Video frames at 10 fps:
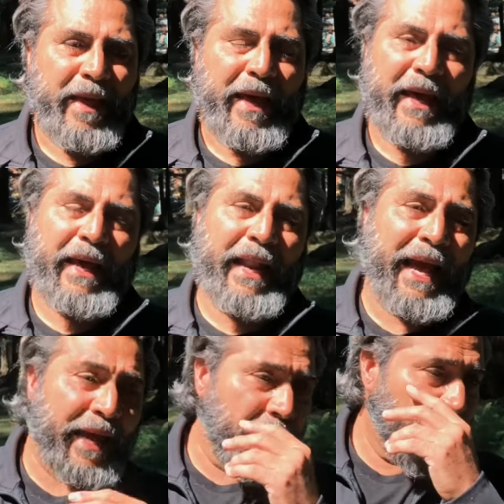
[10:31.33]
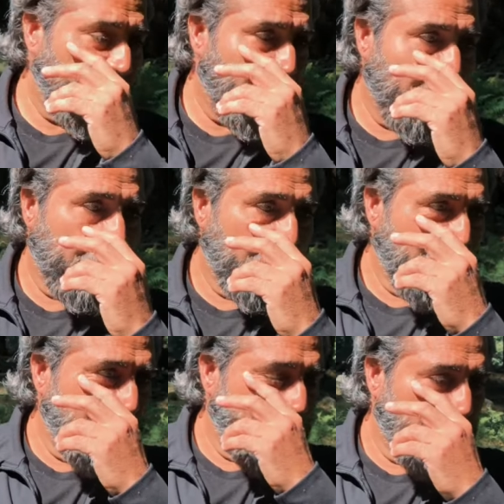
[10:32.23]
And I
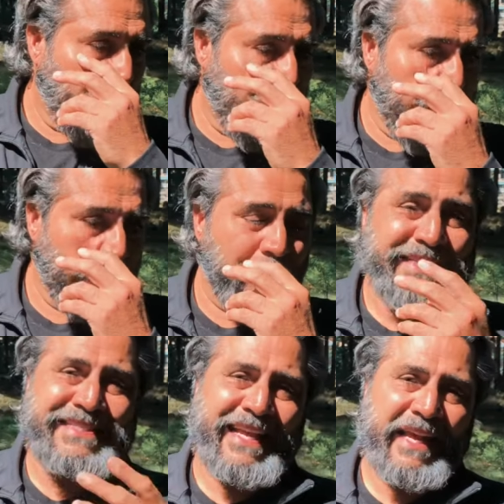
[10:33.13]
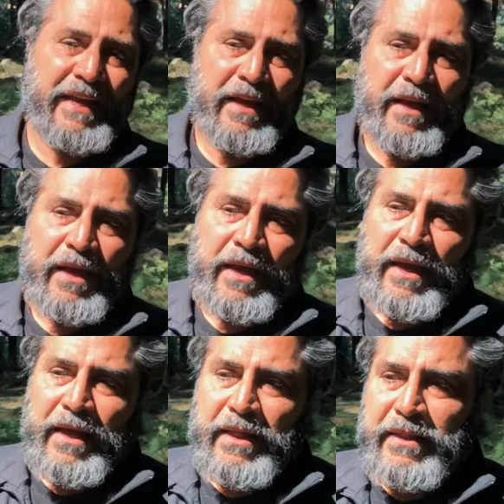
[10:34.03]
must say
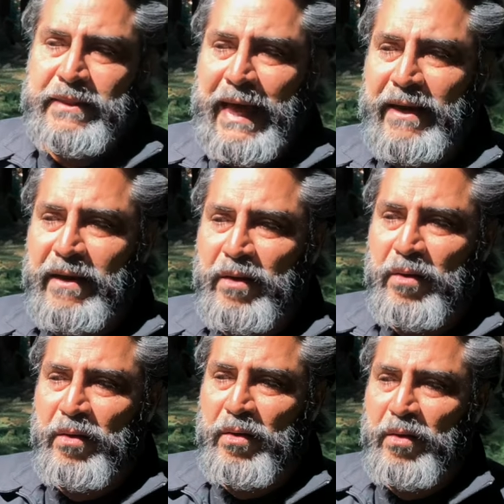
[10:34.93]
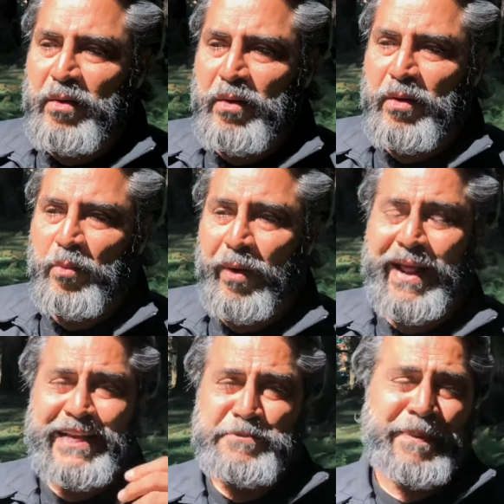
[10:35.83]
that what I
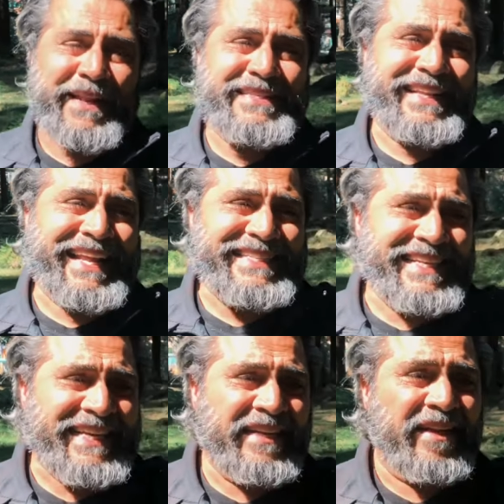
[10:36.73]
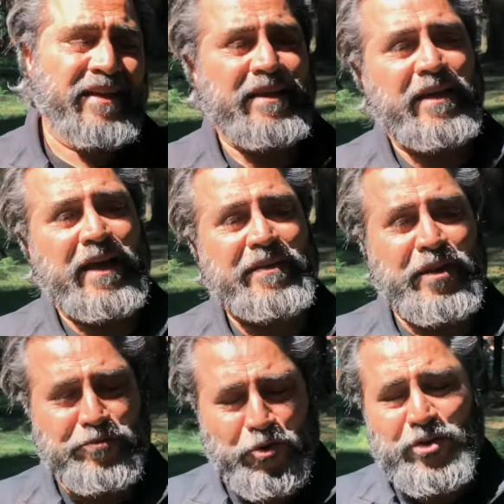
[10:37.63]
experienced at eighteen, and then
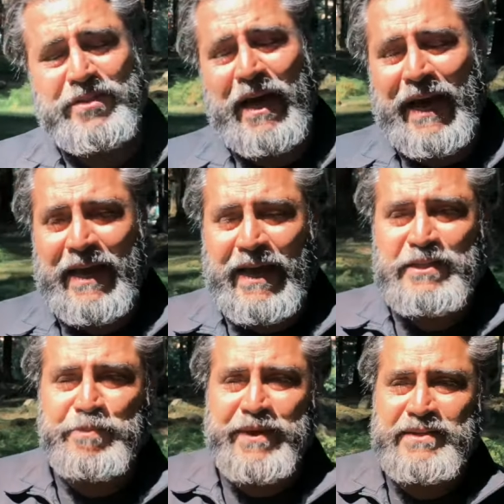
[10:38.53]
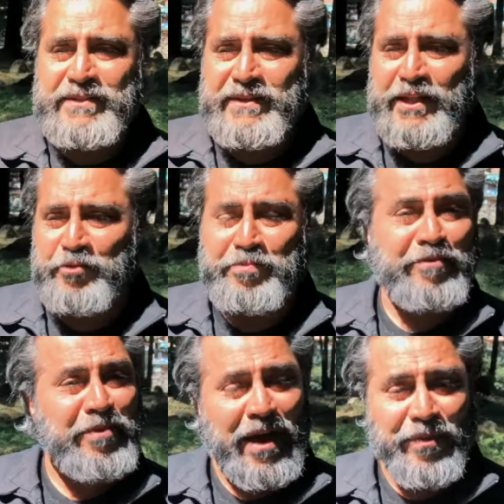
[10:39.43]
of course I experienced the death of my
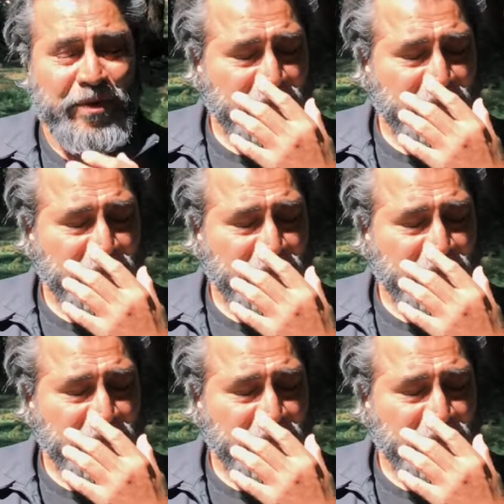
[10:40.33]
father